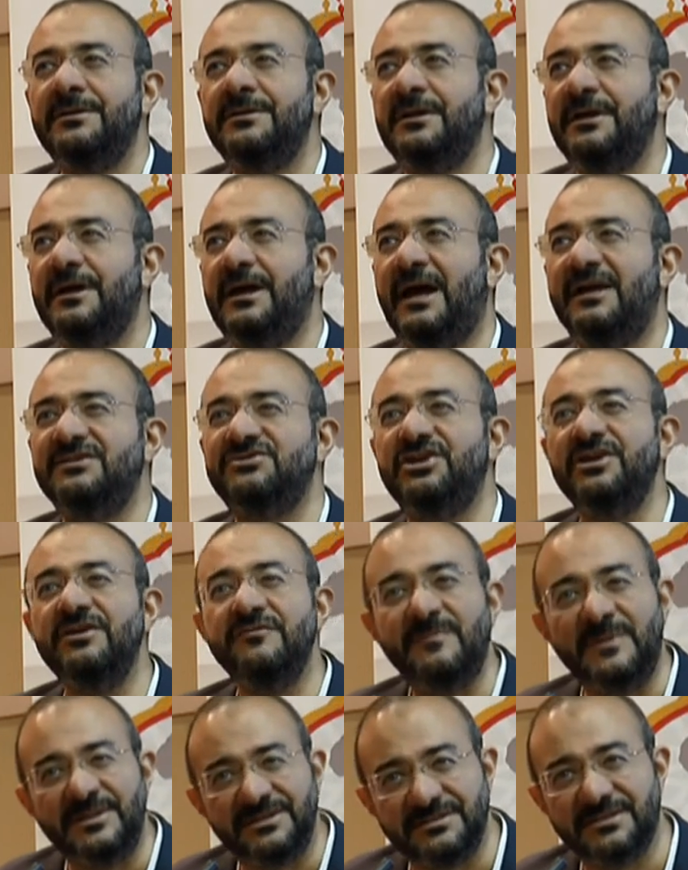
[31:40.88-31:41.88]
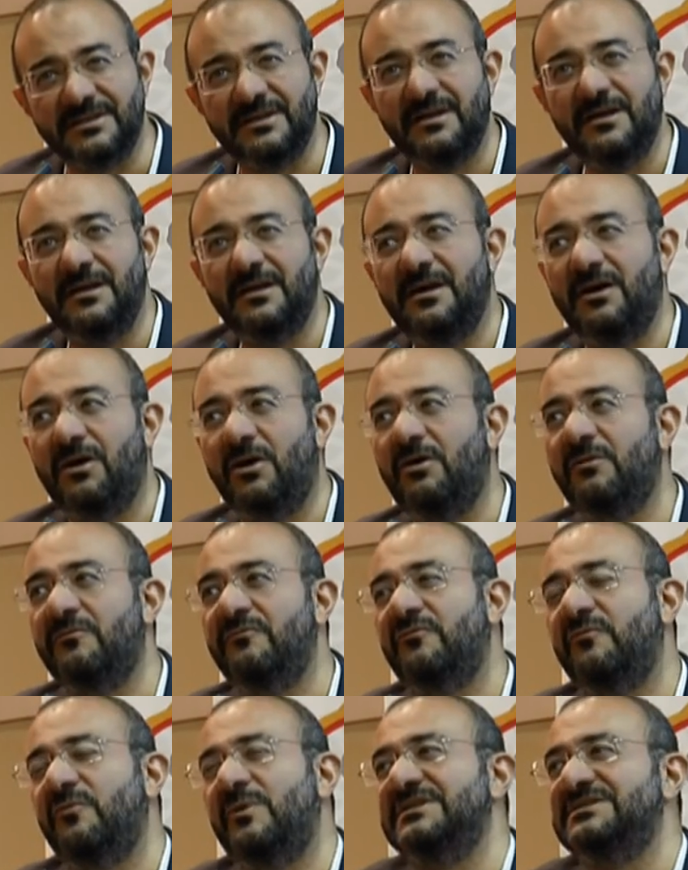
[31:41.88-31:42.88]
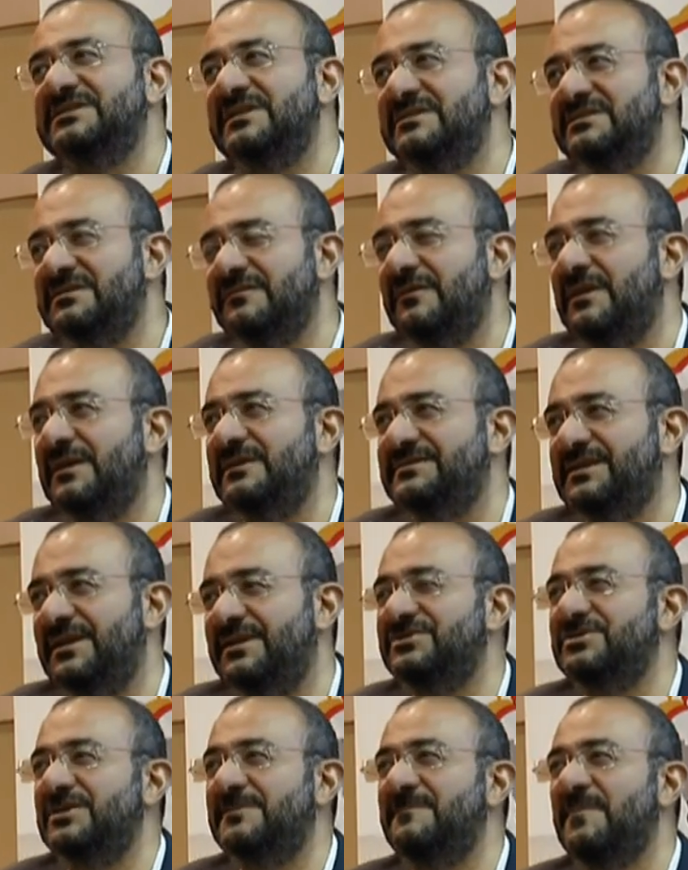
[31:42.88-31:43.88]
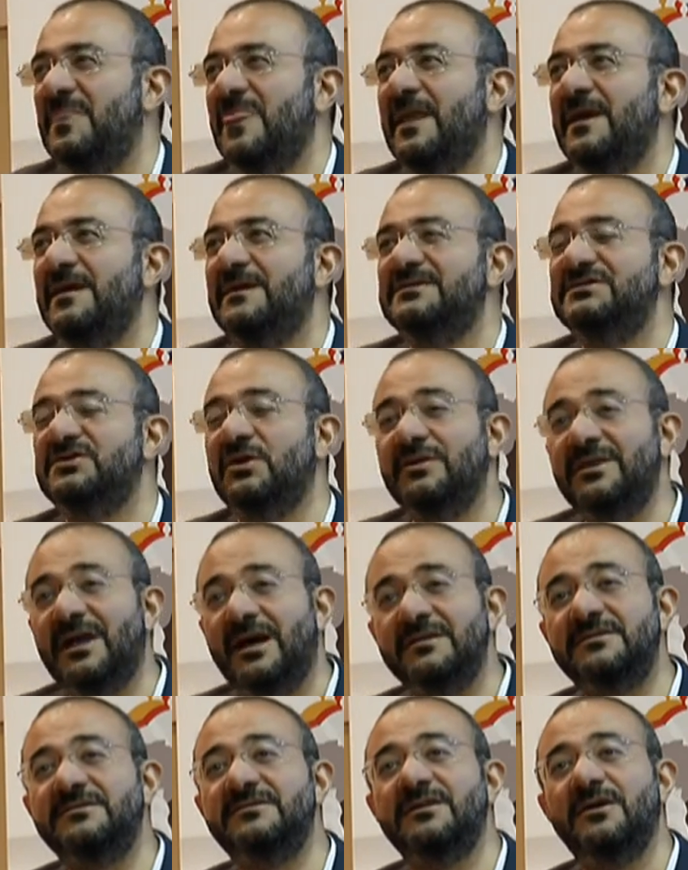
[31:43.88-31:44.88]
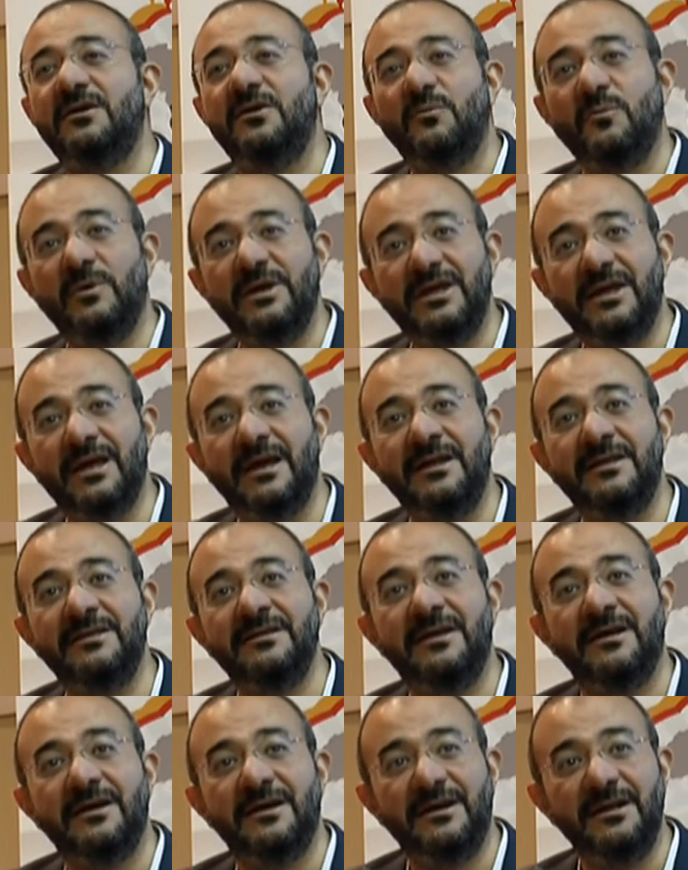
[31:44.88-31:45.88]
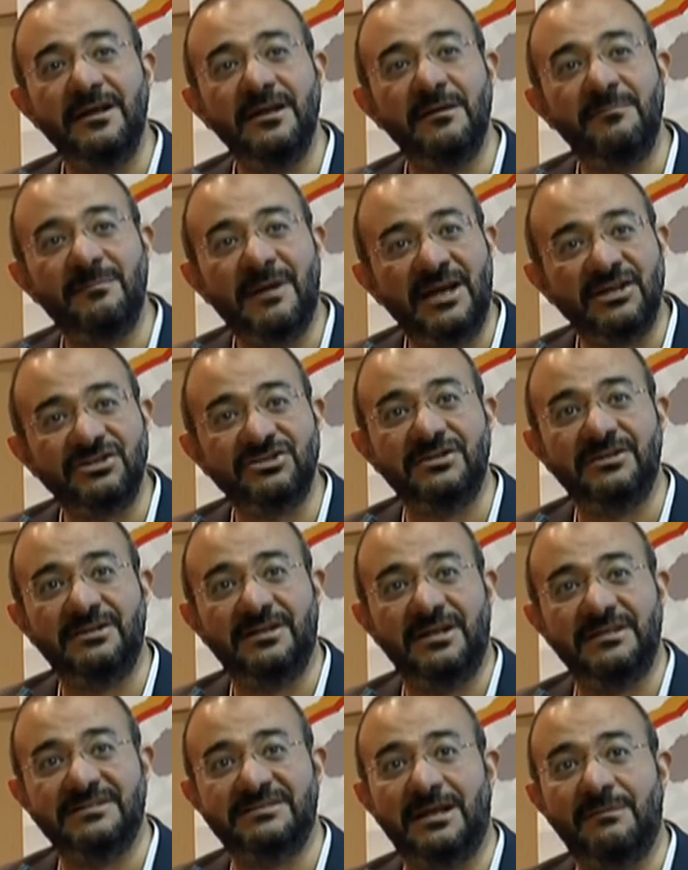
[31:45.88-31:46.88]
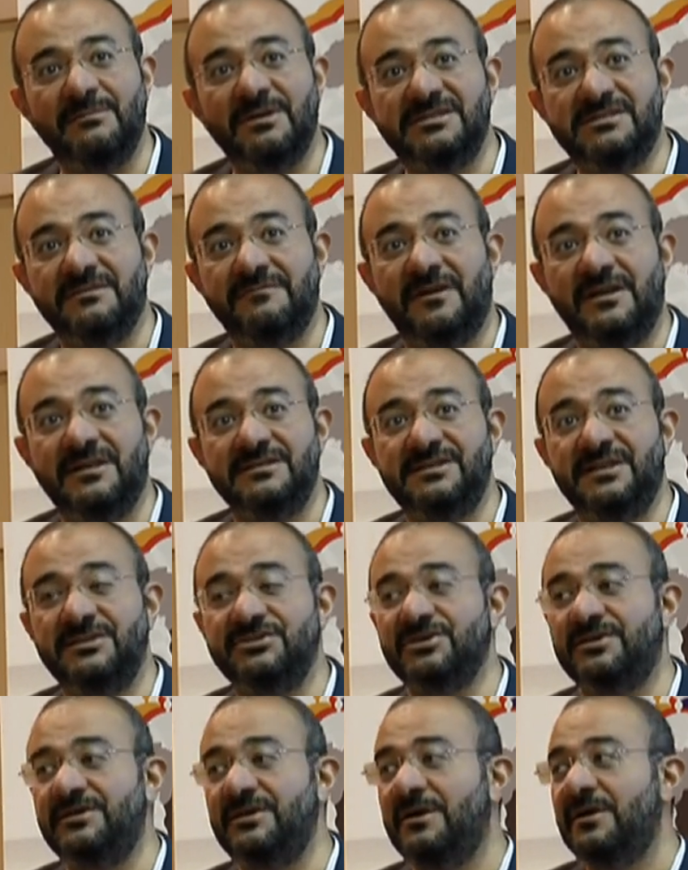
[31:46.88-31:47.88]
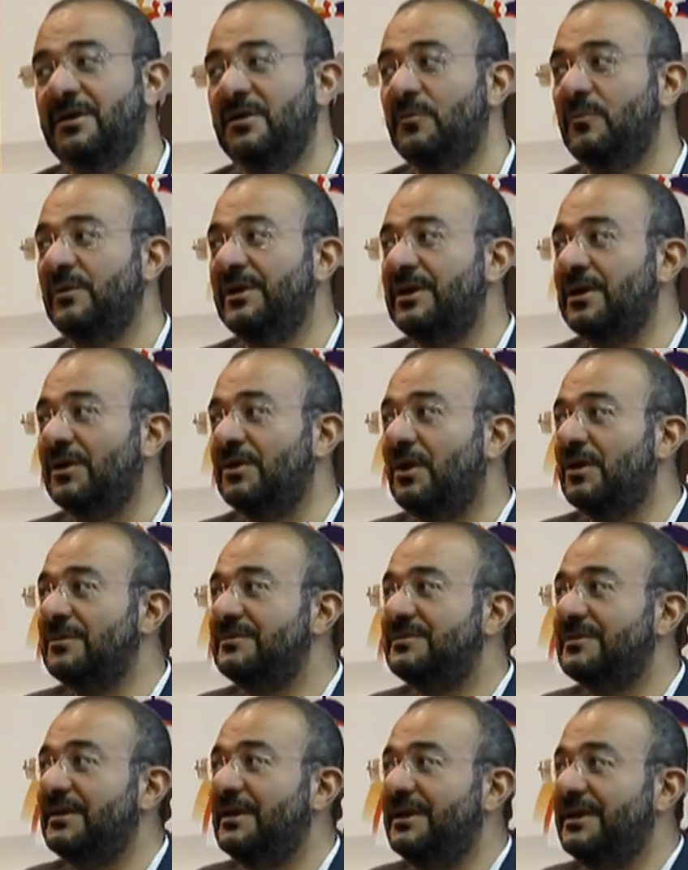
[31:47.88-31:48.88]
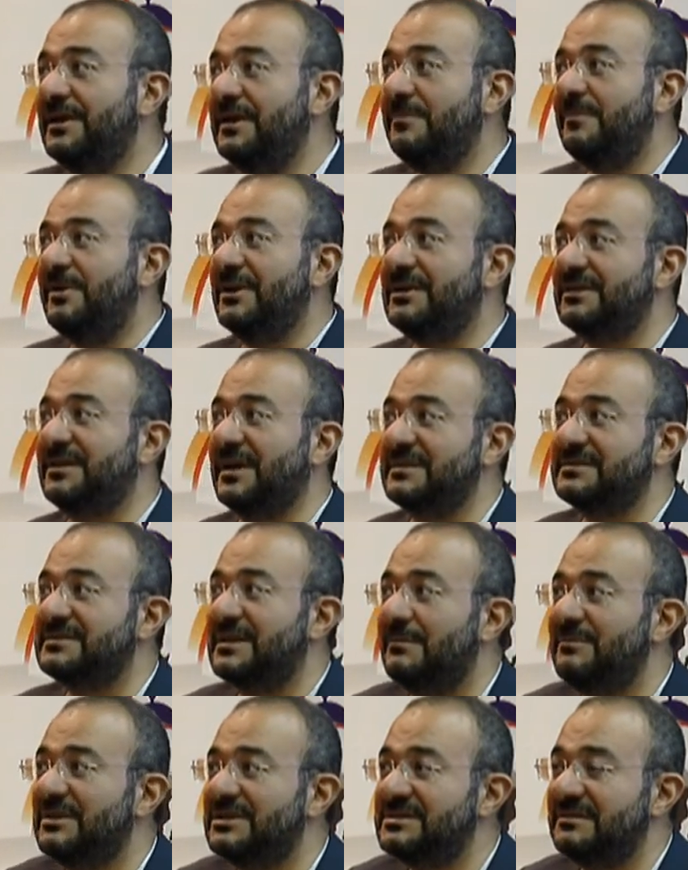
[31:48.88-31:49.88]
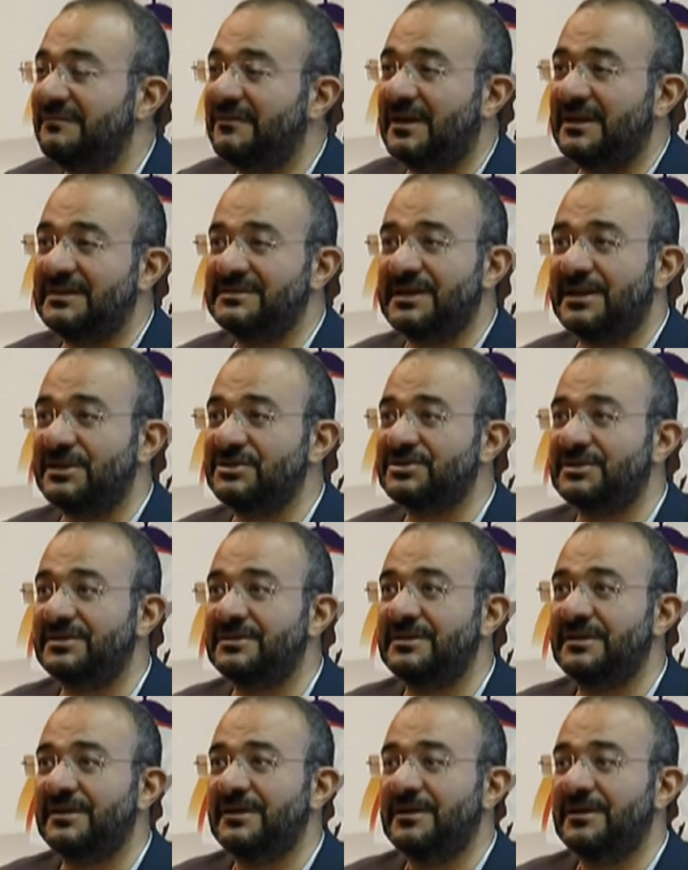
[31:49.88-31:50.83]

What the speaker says: achievement of Western civilization so that we can reimagine the Islamic civilization. We cannot rebuild the Islamic civilization